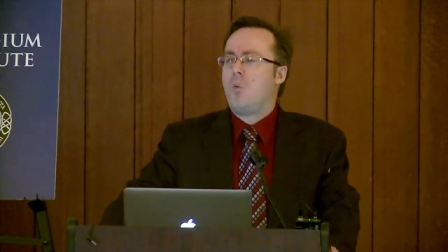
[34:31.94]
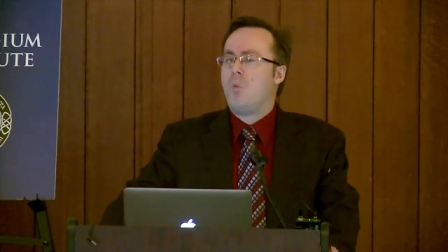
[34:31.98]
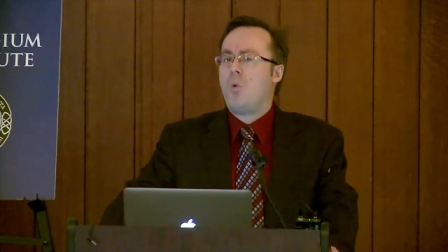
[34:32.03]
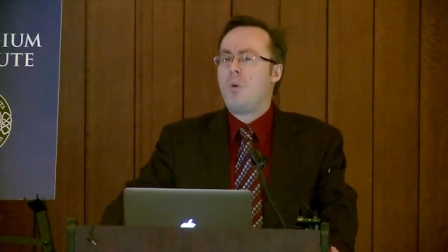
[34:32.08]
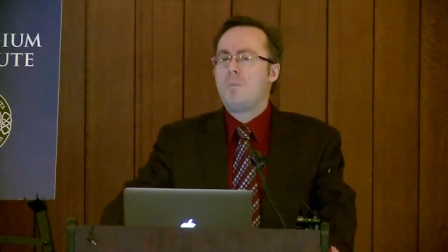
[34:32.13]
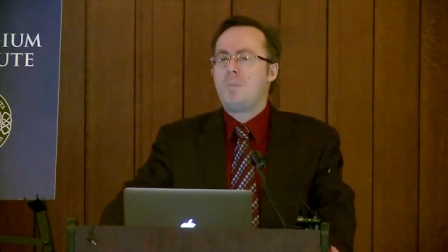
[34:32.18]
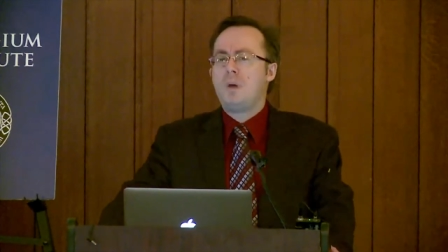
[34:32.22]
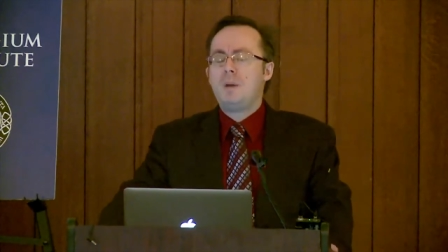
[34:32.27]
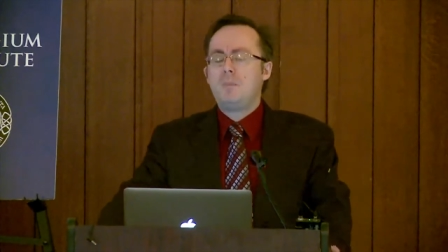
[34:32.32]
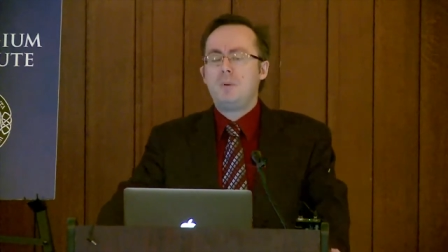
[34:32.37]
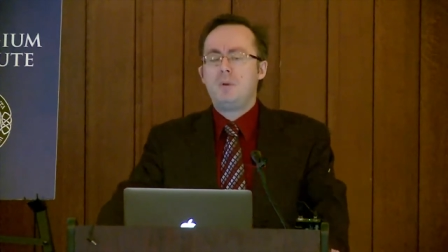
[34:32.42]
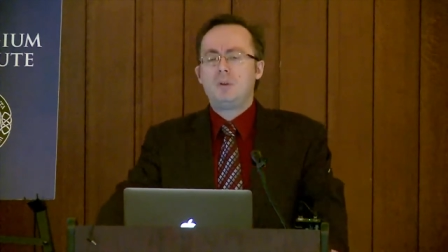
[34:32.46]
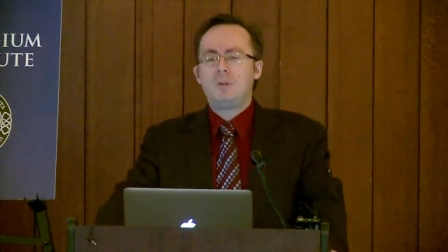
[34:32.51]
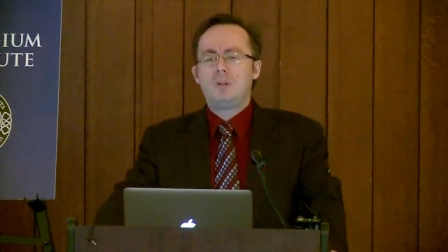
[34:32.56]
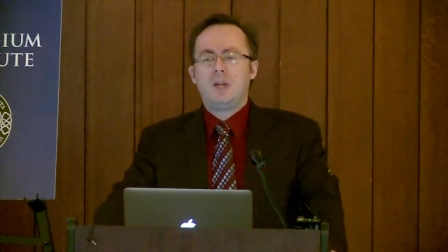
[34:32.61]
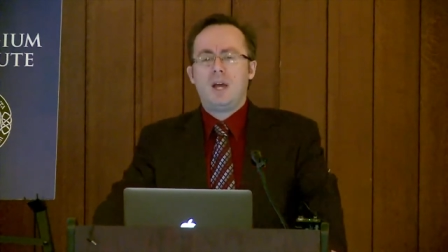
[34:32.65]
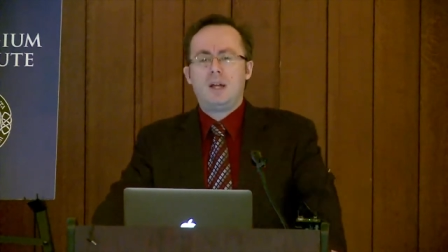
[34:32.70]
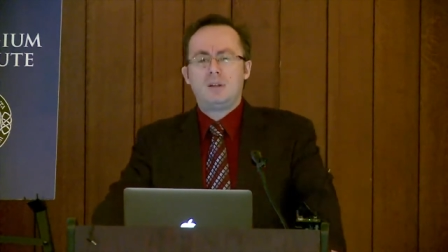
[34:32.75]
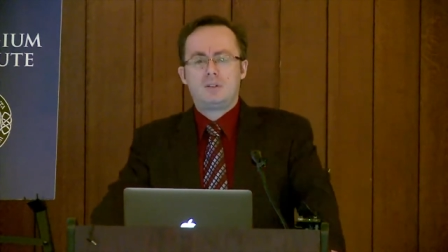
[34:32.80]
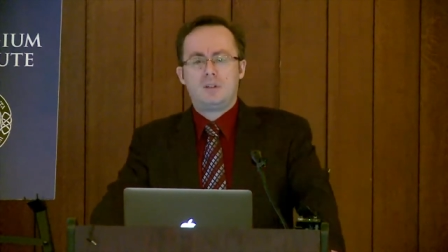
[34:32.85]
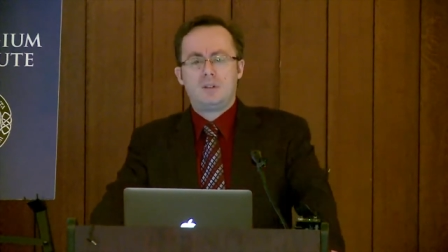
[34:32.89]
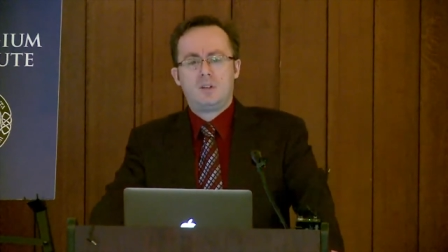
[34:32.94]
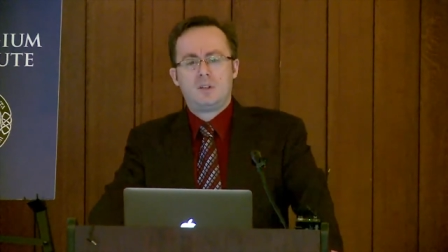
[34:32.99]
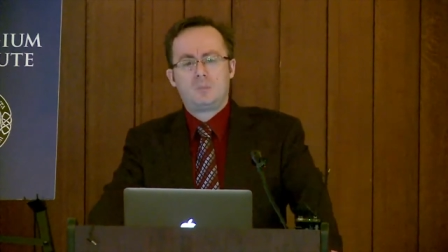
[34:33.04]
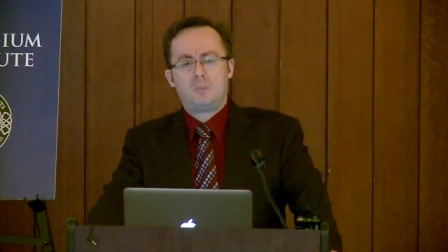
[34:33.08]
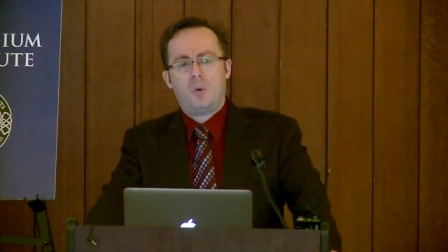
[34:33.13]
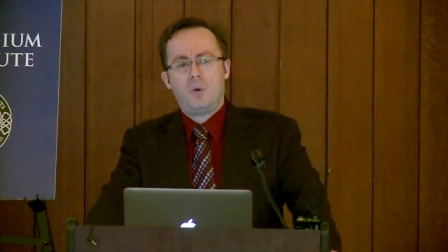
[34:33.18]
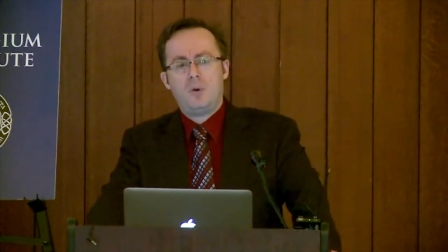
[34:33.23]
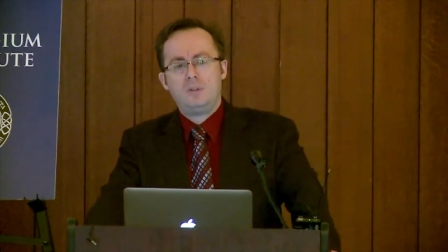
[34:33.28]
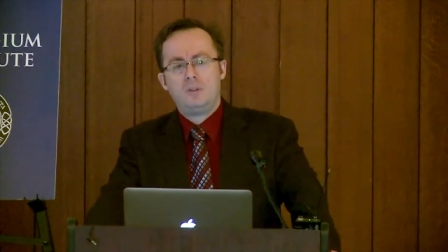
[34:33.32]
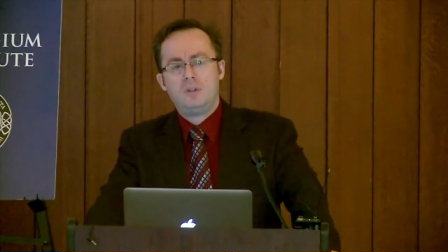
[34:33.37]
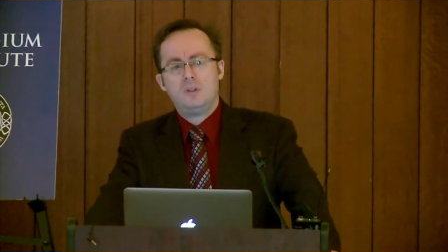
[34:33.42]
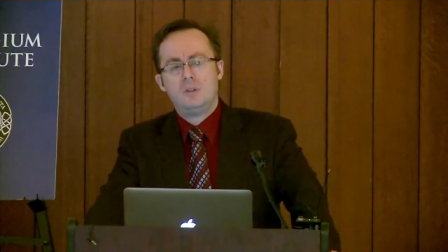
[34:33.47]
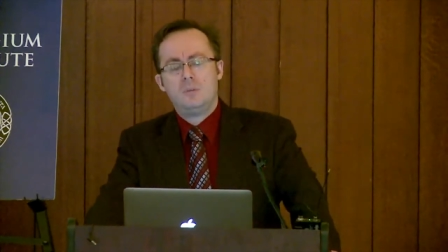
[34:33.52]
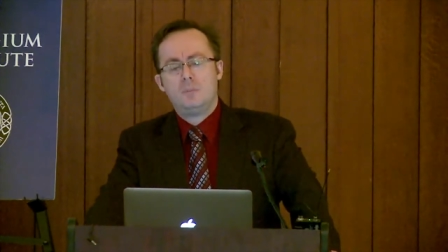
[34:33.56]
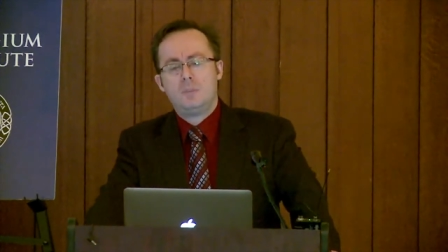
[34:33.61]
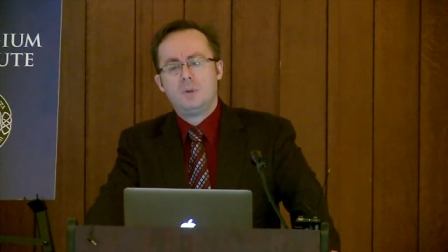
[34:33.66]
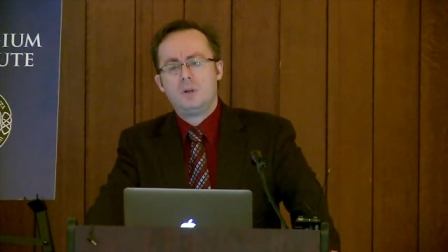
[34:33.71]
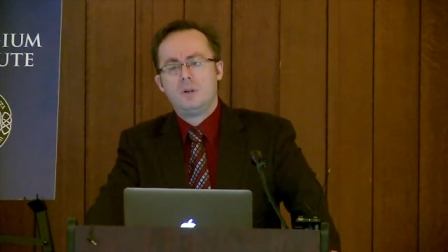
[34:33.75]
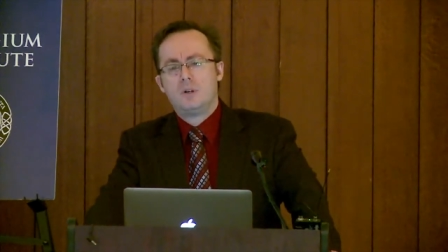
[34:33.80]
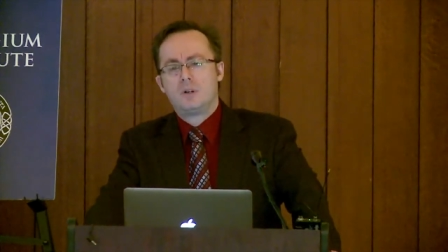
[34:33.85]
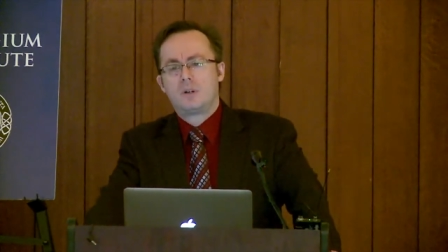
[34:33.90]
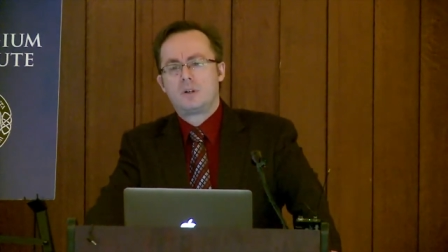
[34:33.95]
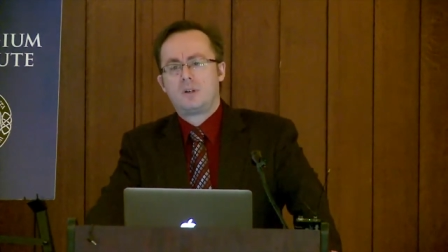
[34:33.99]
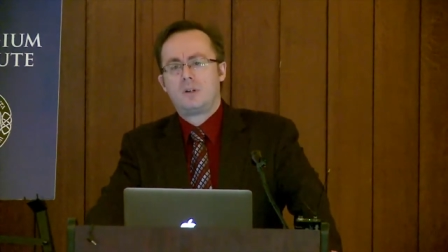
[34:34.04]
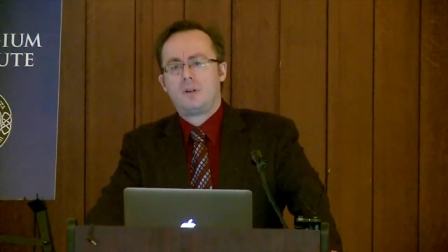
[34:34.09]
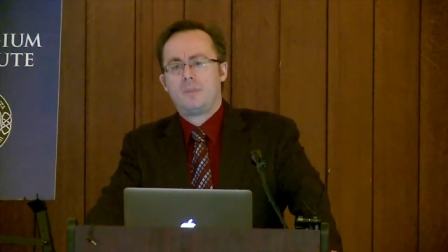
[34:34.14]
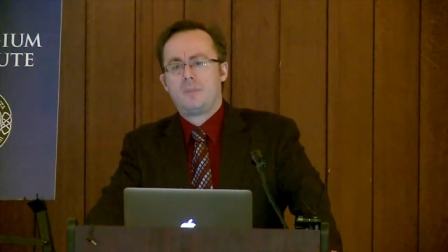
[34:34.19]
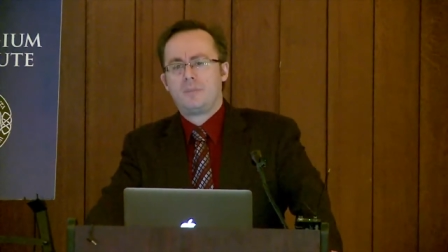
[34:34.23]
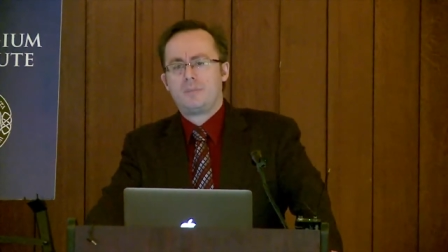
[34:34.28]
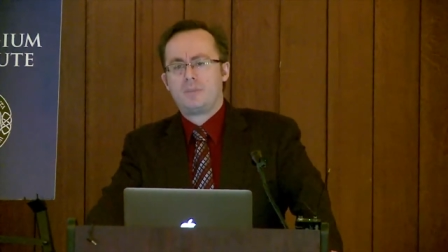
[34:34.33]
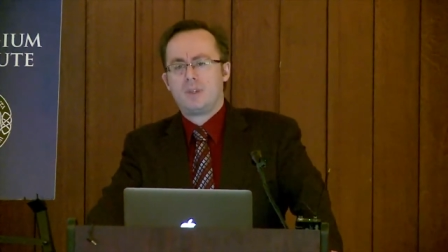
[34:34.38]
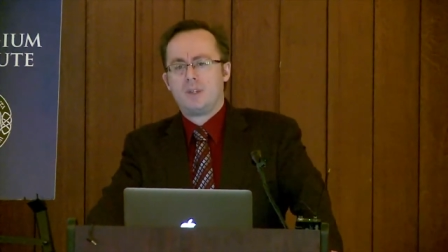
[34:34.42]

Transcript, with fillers: When people get to this point in the book,